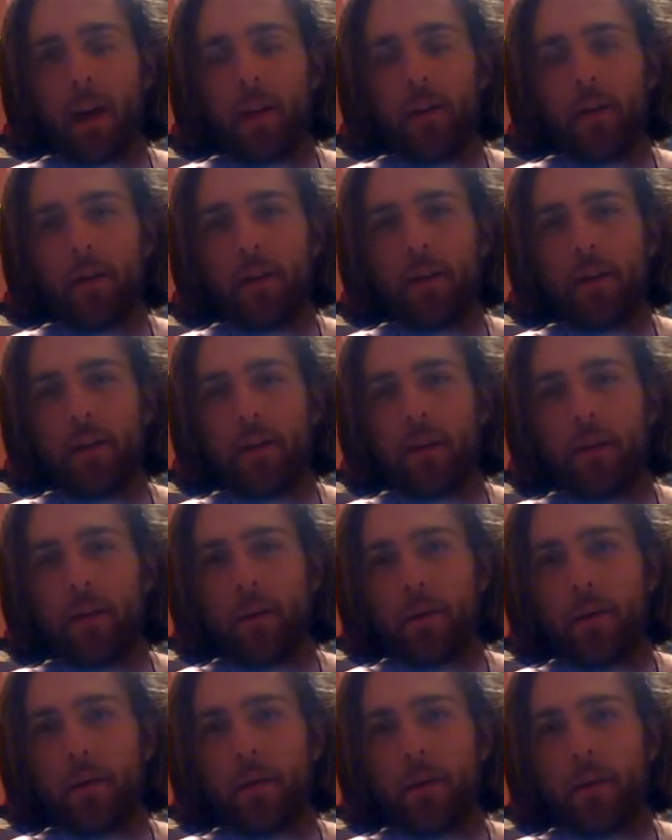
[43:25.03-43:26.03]
I really do.
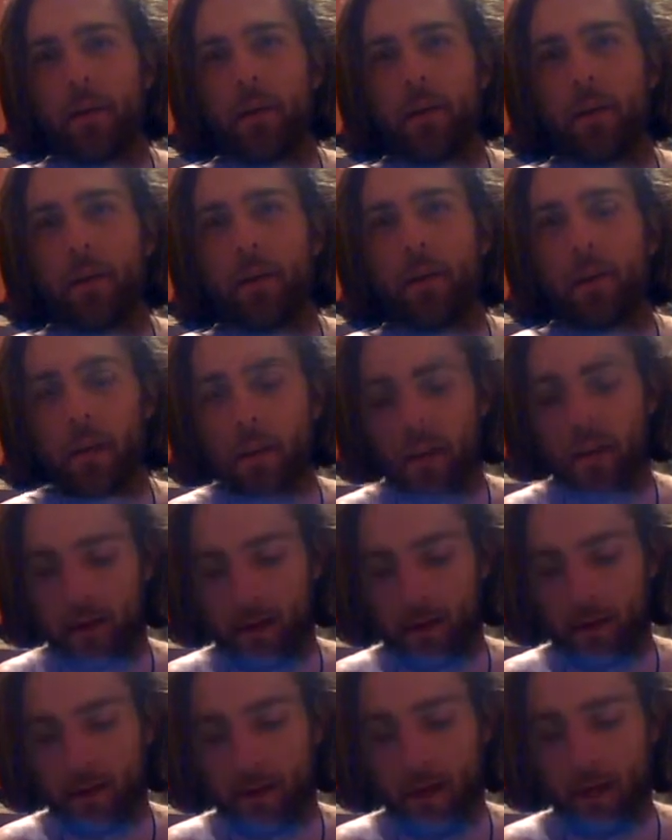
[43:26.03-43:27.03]

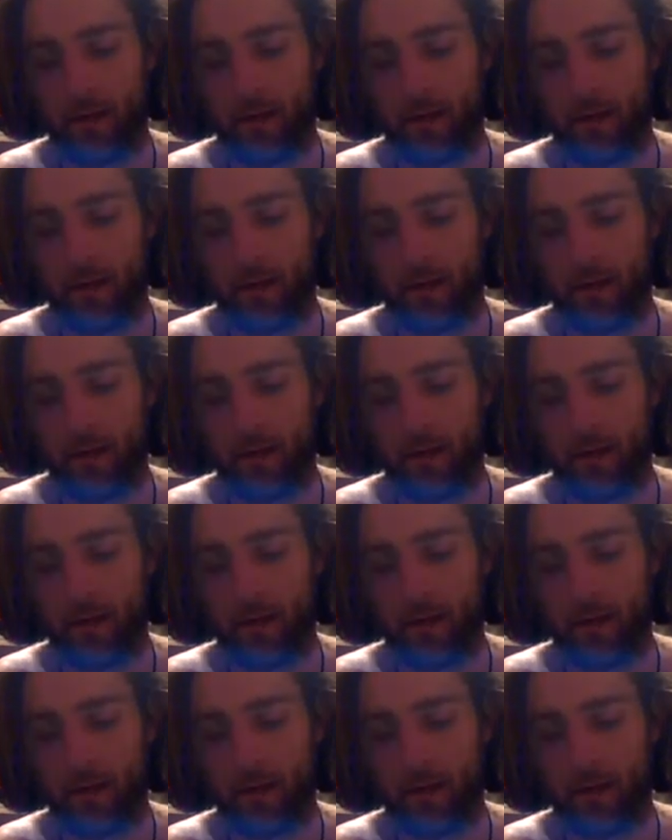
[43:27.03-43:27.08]
And